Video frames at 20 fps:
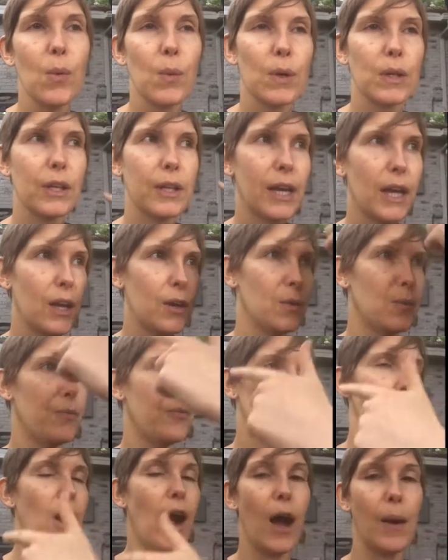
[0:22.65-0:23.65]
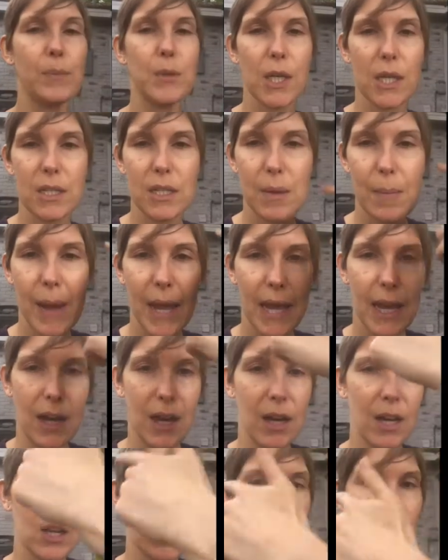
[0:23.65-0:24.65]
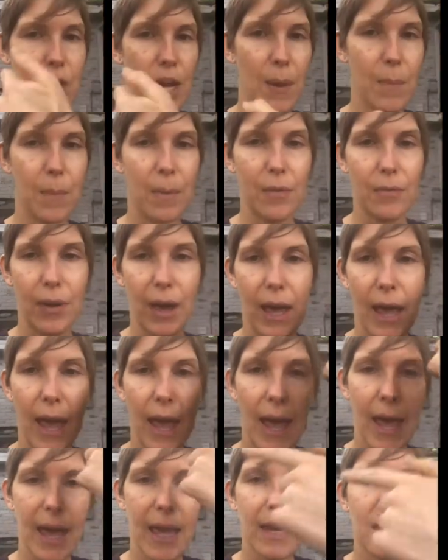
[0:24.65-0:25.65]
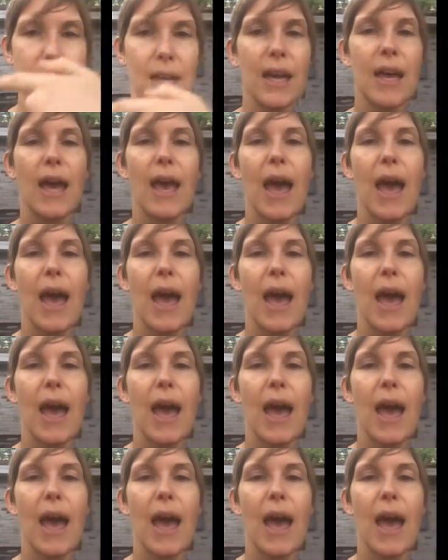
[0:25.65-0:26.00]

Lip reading: looking for objects to make a shape of a head